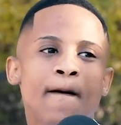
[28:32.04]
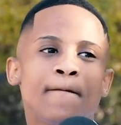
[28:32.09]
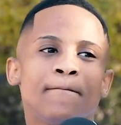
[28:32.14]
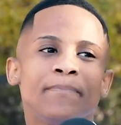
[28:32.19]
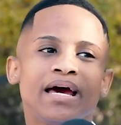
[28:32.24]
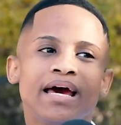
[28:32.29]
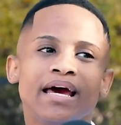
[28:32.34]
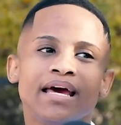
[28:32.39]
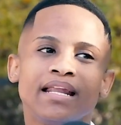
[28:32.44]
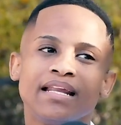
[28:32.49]

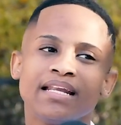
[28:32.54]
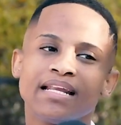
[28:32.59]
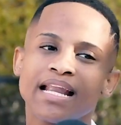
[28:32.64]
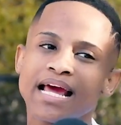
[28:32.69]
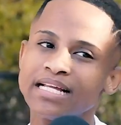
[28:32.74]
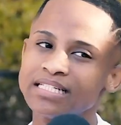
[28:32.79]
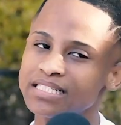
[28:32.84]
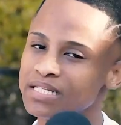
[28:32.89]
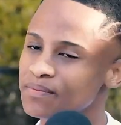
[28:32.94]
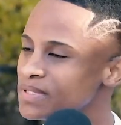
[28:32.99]
But
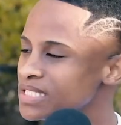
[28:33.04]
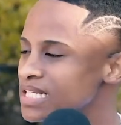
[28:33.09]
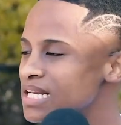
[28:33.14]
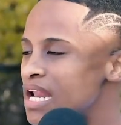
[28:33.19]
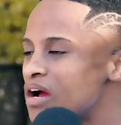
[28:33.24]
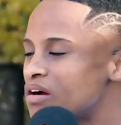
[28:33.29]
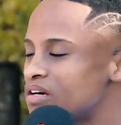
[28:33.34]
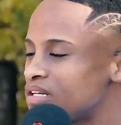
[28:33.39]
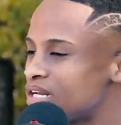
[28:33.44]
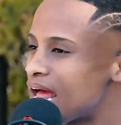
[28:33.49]
90% I
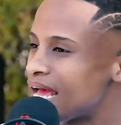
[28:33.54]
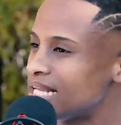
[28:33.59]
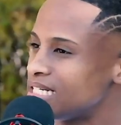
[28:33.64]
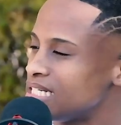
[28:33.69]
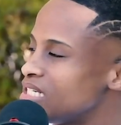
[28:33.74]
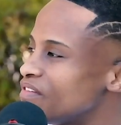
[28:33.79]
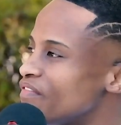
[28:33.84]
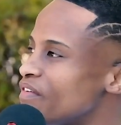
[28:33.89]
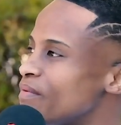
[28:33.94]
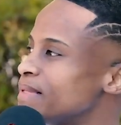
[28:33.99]
could
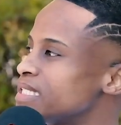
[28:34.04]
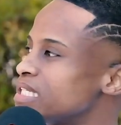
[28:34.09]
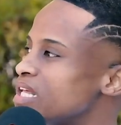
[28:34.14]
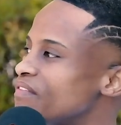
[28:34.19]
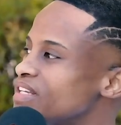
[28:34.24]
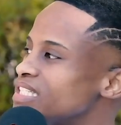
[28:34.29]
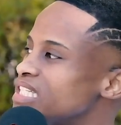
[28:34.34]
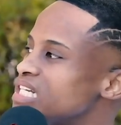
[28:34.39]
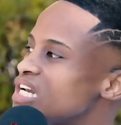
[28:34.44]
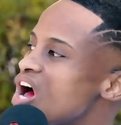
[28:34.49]
identify myself
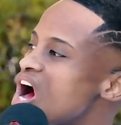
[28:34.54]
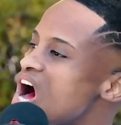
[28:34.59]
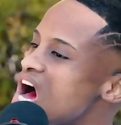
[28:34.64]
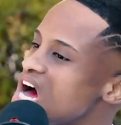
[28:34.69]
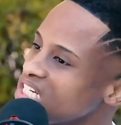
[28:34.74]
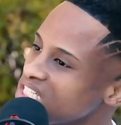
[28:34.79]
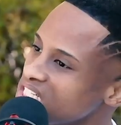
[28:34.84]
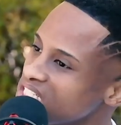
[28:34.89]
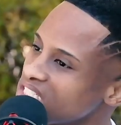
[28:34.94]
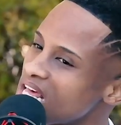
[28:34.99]
as an
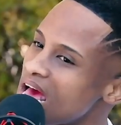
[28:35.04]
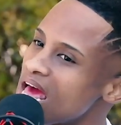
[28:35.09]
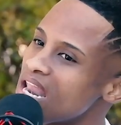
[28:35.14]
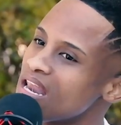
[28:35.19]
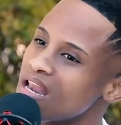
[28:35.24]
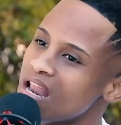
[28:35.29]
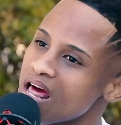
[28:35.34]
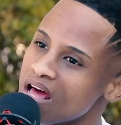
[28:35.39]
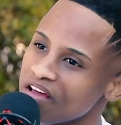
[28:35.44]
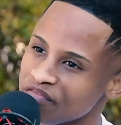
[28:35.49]
artist. I
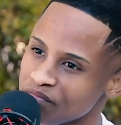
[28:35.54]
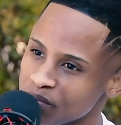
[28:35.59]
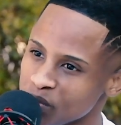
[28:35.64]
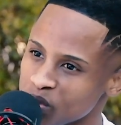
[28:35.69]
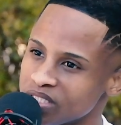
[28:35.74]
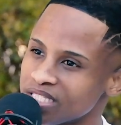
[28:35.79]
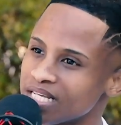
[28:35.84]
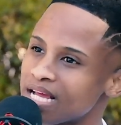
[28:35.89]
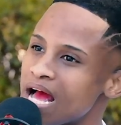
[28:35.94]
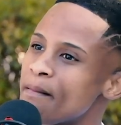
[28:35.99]
love
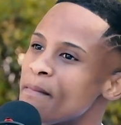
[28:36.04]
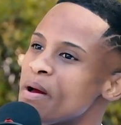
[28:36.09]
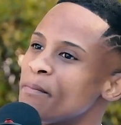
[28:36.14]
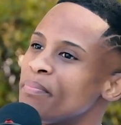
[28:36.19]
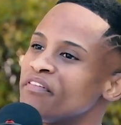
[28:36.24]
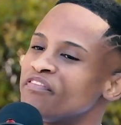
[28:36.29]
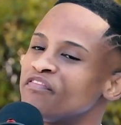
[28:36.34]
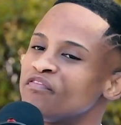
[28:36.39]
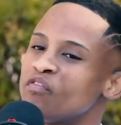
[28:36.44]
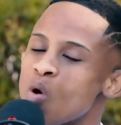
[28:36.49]
music. I'm a
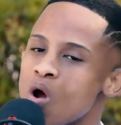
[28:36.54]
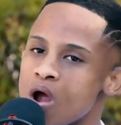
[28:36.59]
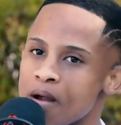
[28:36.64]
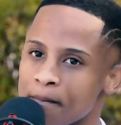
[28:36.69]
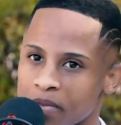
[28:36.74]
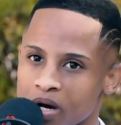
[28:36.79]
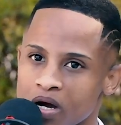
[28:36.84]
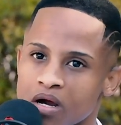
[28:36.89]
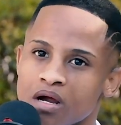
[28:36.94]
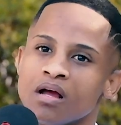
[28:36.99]

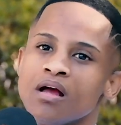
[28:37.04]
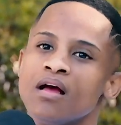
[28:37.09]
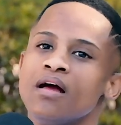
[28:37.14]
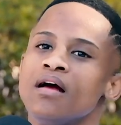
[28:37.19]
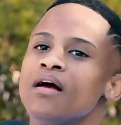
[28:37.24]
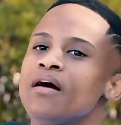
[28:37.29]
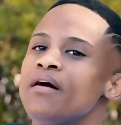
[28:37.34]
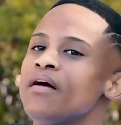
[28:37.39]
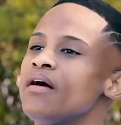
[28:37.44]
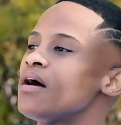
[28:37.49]
performer.
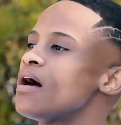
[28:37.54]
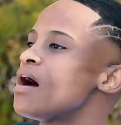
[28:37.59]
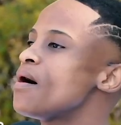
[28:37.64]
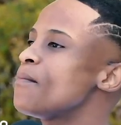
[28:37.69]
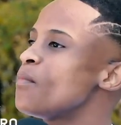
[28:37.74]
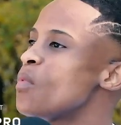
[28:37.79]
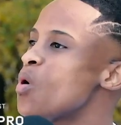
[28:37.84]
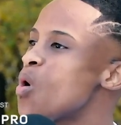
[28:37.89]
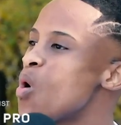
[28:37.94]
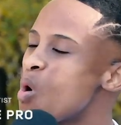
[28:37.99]
I'm
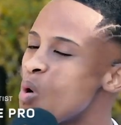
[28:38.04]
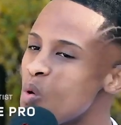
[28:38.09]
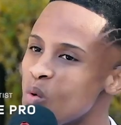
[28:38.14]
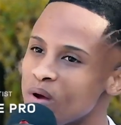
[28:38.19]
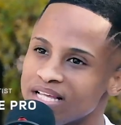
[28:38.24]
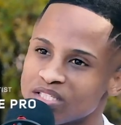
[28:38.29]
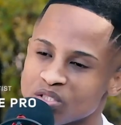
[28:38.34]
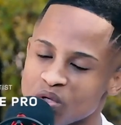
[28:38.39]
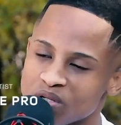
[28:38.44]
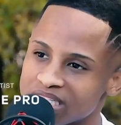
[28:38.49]

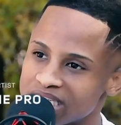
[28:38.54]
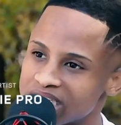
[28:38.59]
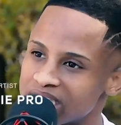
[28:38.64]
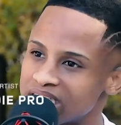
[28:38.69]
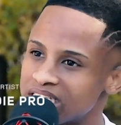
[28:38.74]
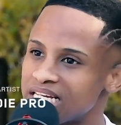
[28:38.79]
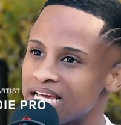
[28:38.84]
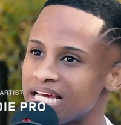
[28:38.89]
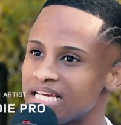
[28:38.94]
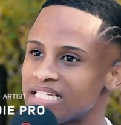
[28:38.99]
always on
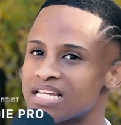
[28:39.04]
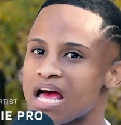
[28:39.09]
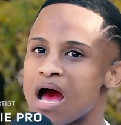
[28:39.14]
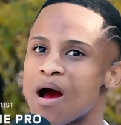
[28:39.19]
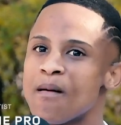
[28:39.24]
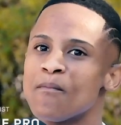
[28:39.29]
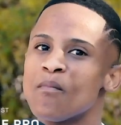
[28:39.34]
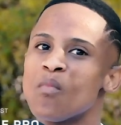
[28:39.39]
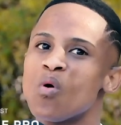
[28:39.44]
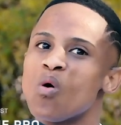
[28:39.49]
stage.
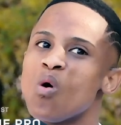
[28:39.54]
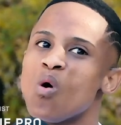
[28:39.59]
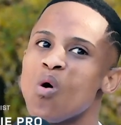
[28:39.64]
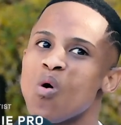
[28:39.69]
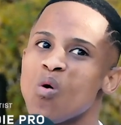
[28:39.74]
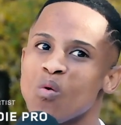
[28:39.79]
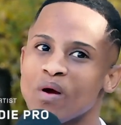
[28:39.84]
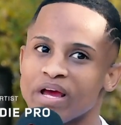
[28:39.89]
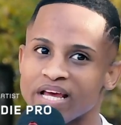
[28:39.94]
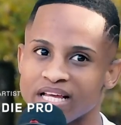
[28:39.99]
I'm
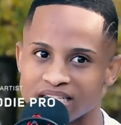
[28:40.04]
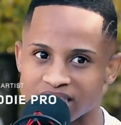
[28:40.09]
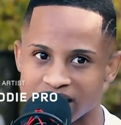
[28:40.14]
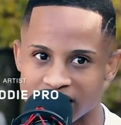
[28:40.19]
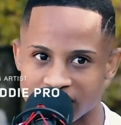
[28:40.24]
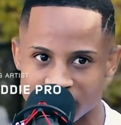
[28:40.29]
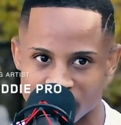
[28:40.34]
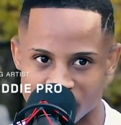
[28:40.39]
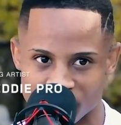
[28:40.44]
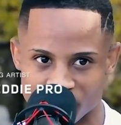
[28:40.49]
always
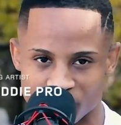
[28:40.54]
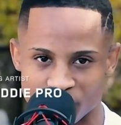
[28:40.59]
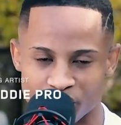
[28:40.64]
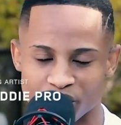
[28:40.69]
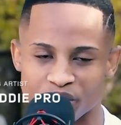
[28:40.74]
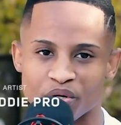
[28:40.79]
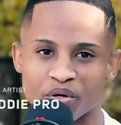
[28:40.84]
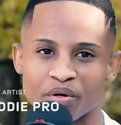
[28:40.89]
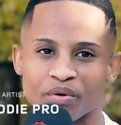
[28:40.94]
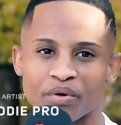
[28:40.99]
in
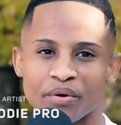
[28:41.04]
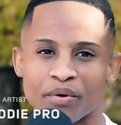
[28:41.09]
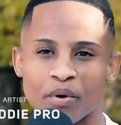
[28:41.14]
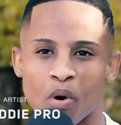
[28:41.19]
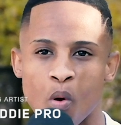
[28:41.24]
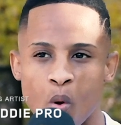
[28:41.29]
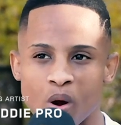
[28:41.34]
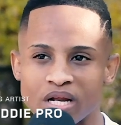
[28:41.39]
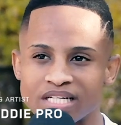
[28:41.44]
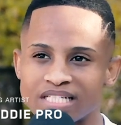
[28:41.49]
studio
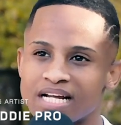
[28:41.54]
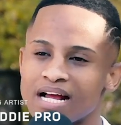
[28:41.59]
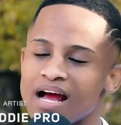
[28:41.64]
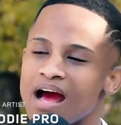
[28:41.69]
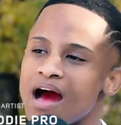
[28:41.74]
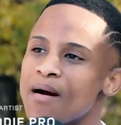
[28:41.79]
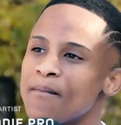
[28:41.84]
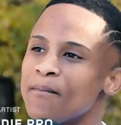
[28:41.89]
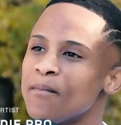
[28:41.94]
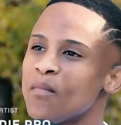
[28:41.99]
recording.
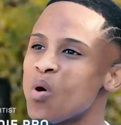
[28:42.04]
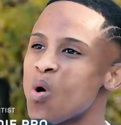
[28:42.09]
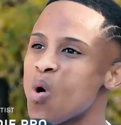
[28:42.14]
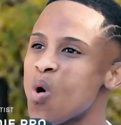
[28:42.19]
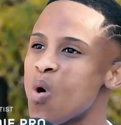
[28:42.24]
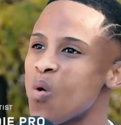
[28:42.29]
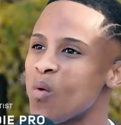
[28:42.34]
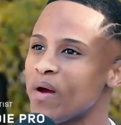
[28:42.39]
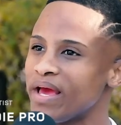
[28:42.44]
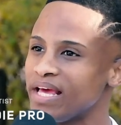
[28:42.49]
I'm
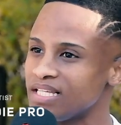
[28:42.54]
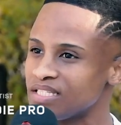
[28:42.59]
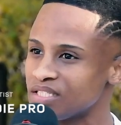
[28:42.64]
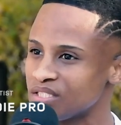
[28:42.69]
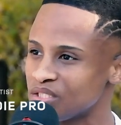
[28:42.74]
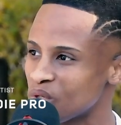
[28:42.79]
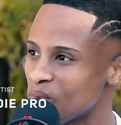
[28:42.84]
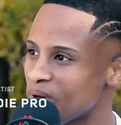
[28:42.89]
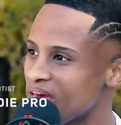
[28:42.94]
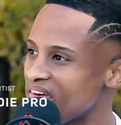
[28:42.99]
always
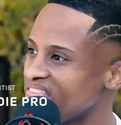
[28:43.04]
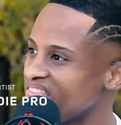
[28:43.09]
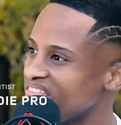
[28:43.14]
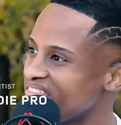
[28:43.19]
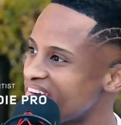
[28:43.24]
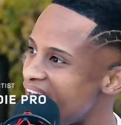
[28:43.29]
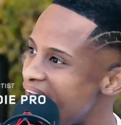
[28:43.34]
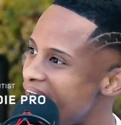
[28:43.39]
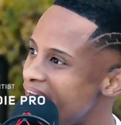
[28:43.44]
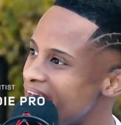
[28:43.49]
doing
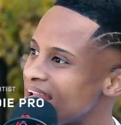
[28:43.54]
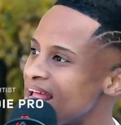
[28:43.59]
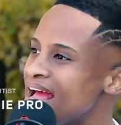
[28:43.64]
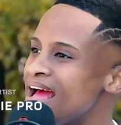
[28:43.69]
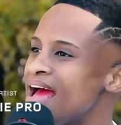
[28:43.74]
that.